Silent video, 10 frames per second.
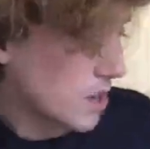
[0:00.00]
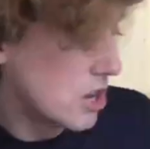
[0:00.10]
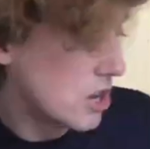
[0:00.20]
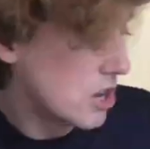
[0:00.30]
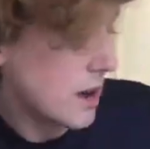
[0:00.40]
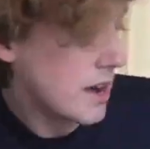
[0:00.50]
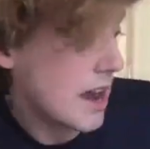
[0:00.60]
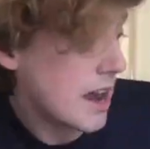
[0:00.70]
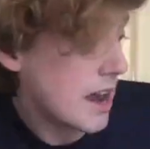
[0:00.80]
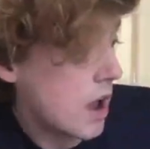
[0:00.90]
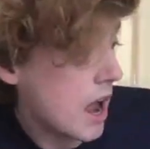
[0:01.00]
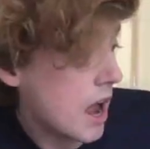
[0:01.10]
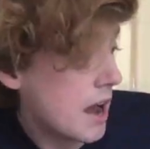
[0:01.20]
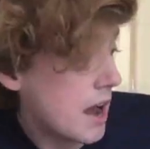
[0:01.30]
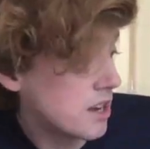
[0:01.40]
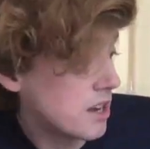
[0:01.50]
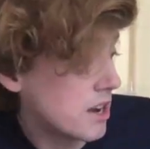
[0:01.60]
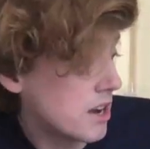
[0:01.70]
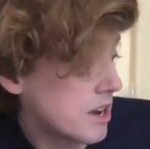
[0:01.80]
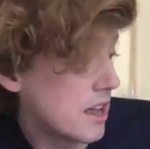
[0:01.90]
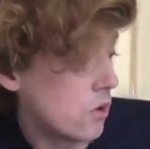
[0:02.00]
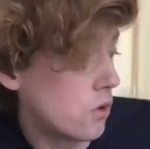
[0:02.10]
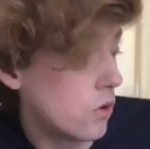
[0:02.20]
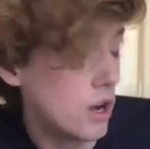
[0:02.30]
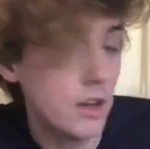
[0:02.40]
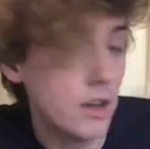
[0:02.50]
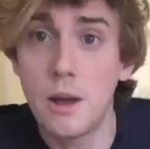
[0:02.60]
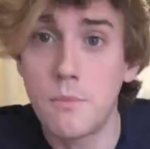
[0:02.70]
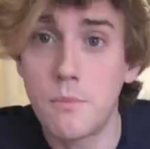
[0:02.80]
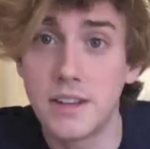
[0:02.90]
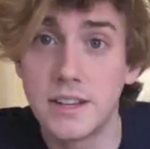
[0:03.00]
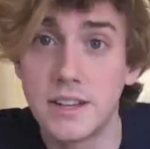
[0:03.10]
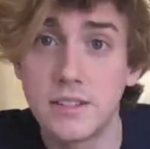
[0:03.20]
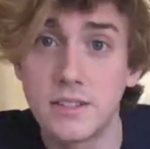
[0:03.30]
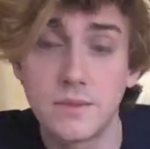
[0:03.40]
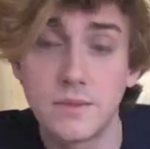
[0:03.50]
So right now, I was on level 1, Apprentice,